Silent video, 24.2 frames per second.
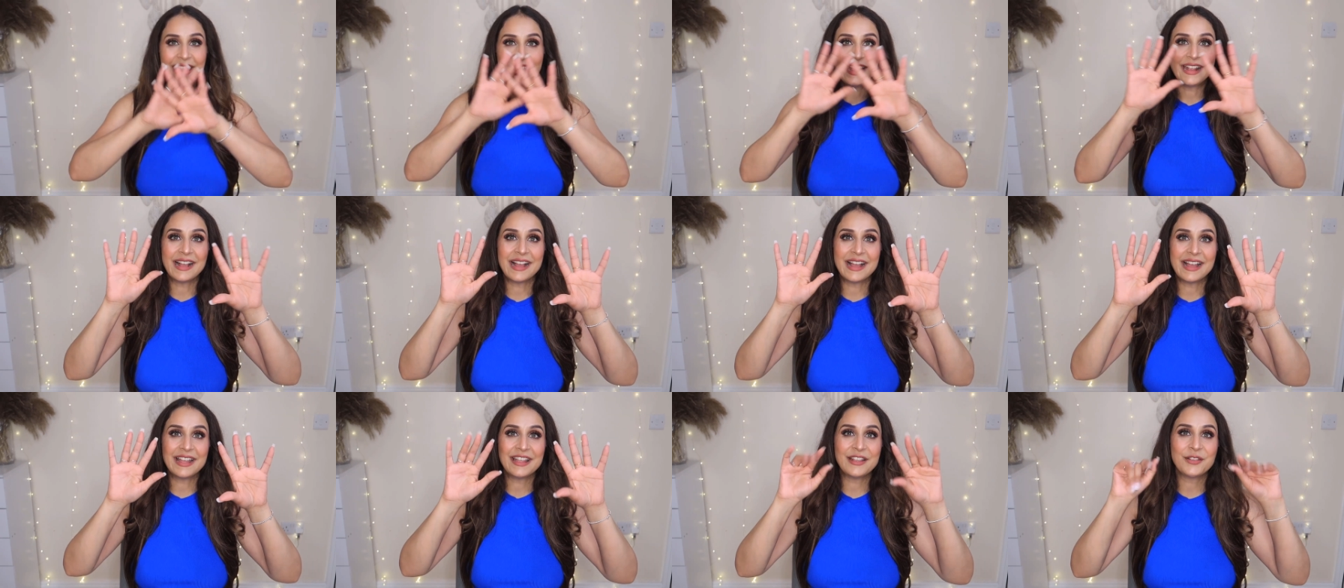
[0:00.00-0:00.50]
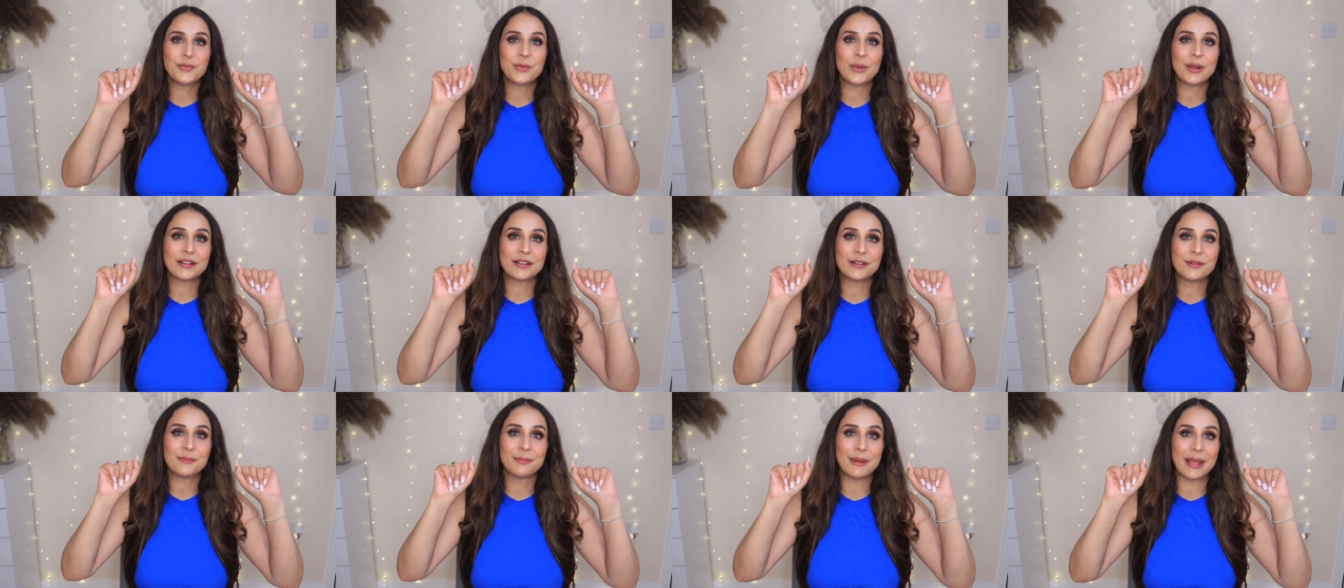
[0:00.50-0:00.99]
Guys,
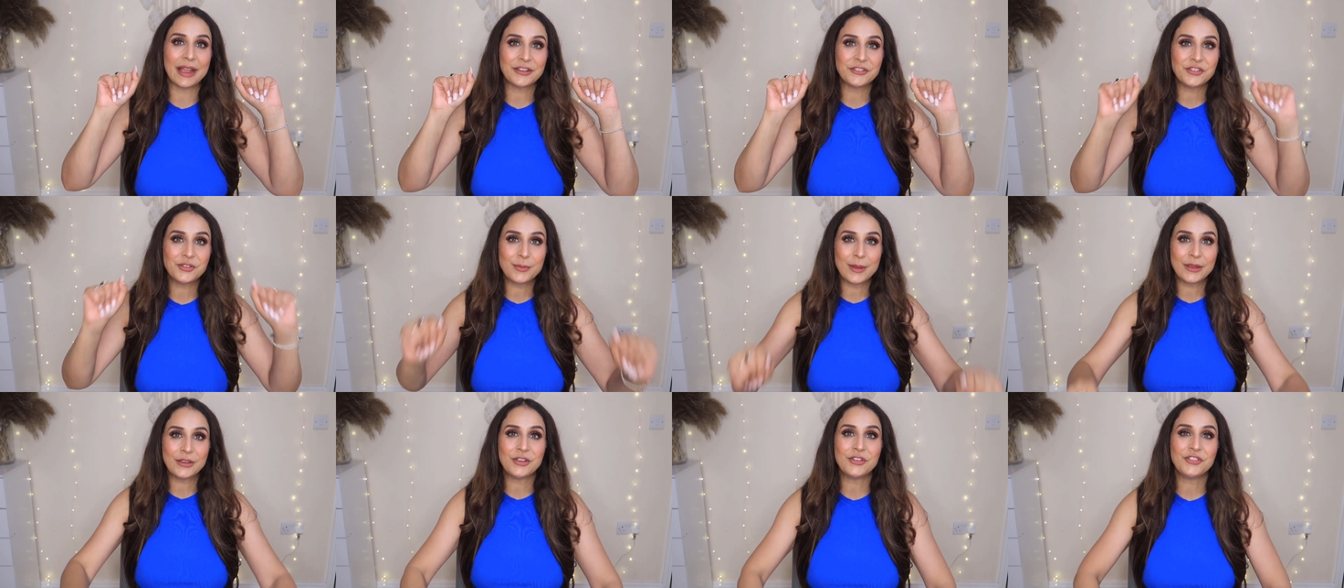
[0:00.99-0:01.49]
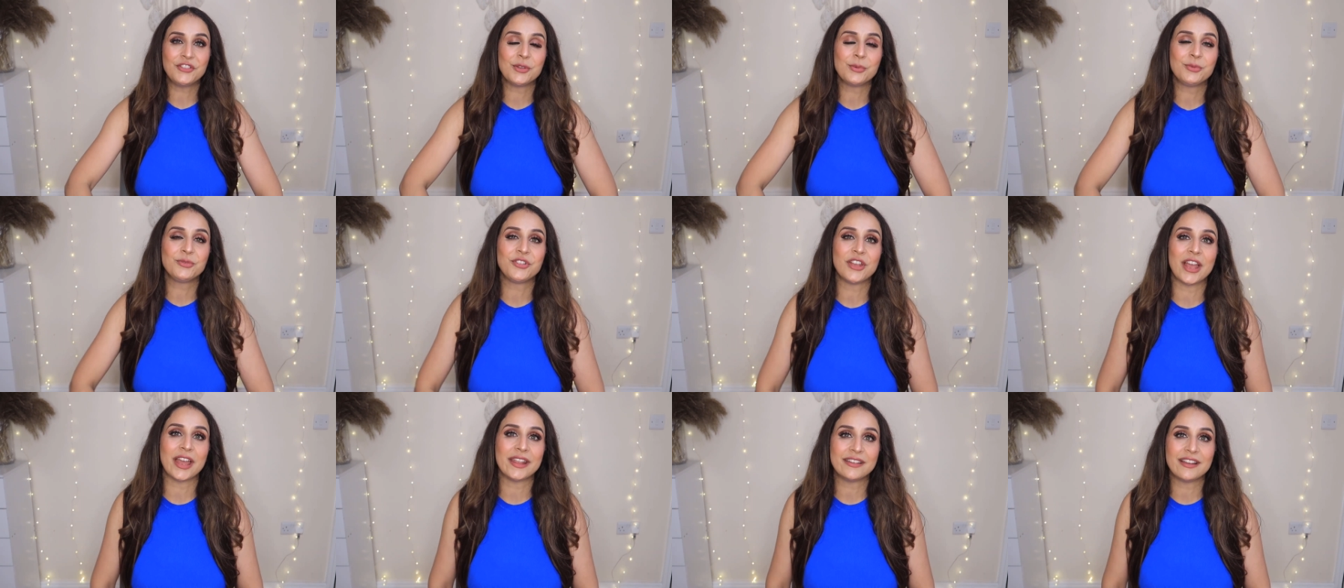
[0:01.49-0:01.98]
welcome back to my
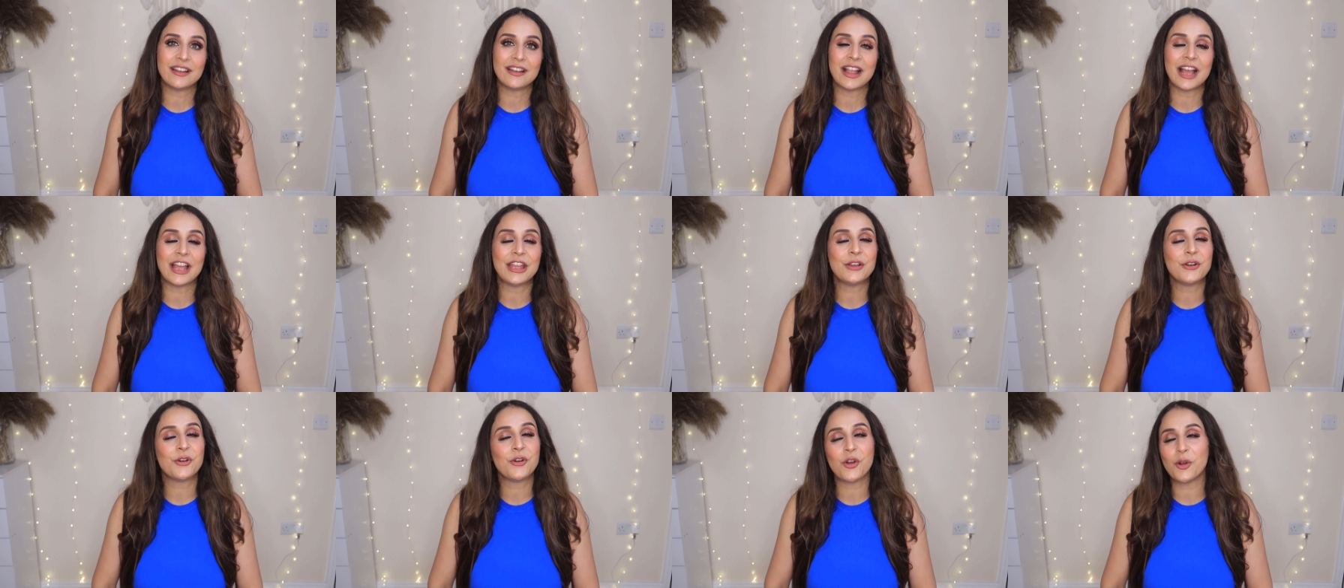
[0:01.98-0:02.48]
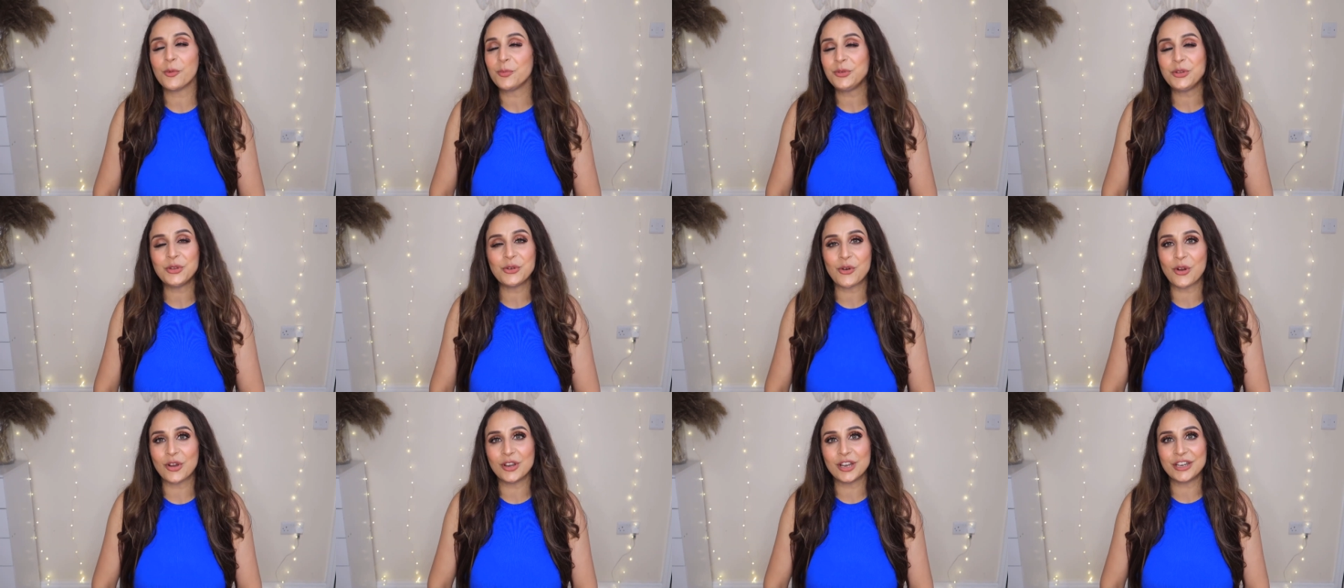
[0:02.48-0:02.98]
YouTube channel. I hope
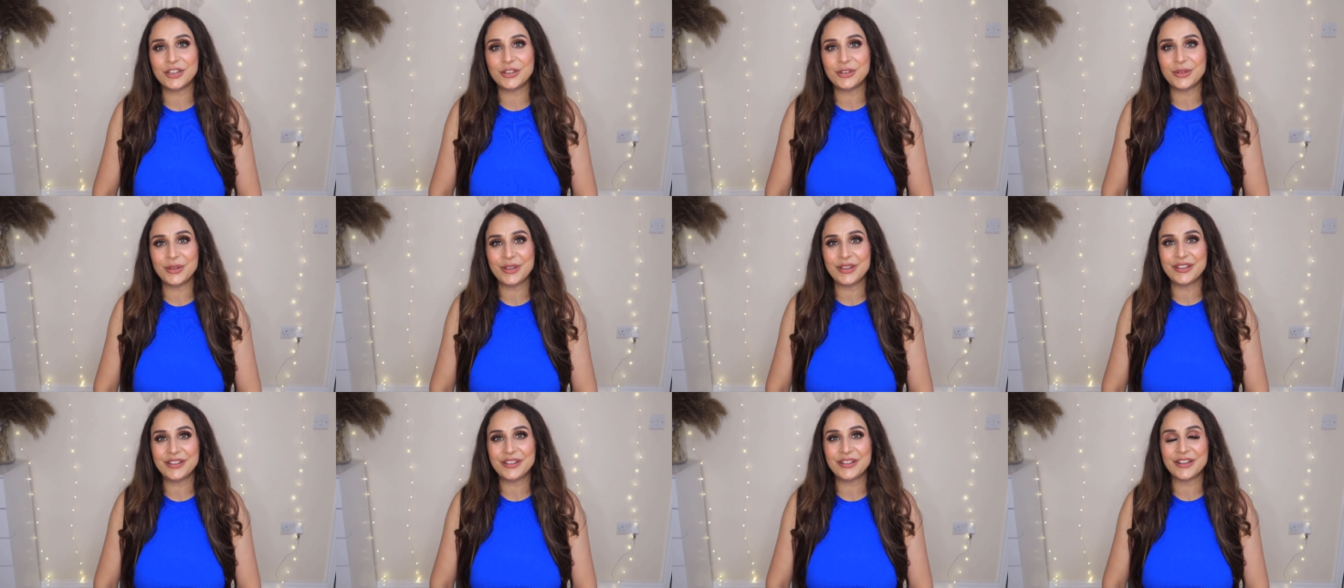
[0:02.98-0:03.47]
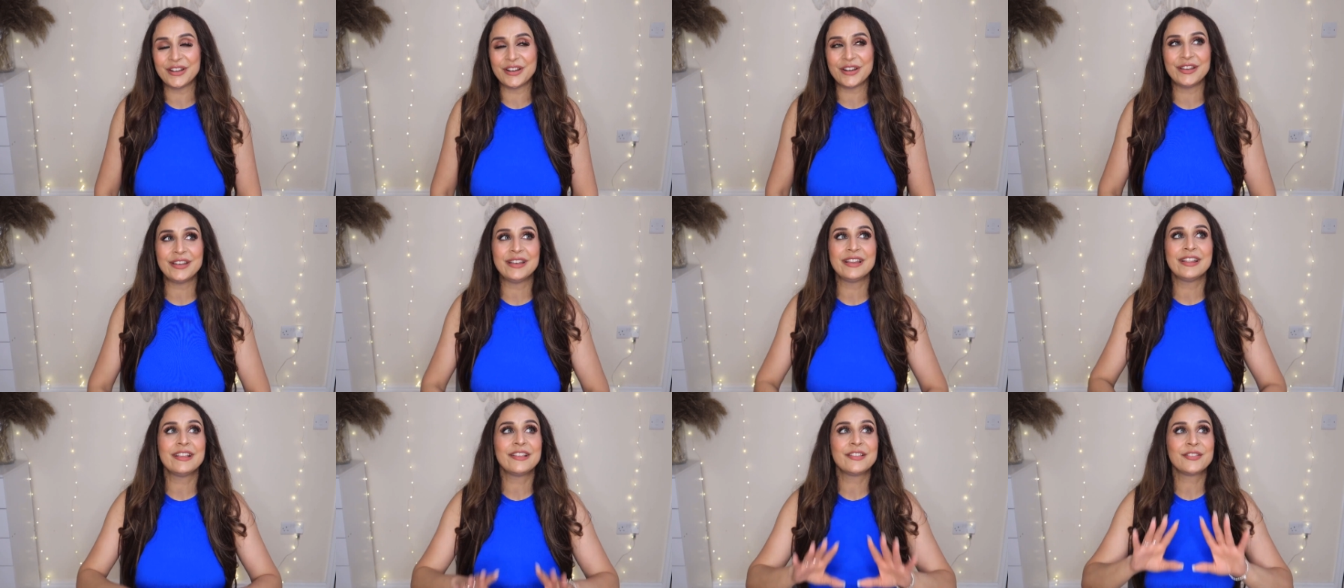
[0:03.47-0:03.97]
you all are doing good.